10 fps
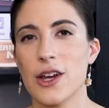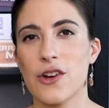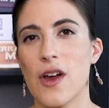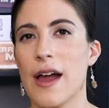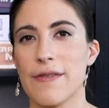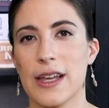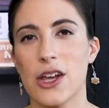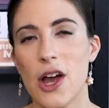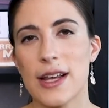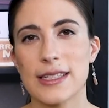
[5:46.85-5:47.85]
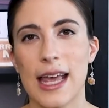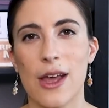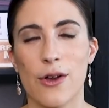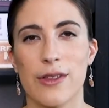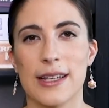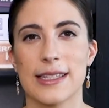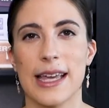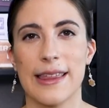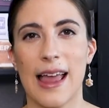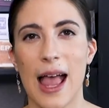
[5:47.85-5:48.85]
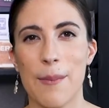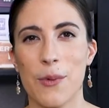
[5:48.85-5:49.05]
graphic content or things like that,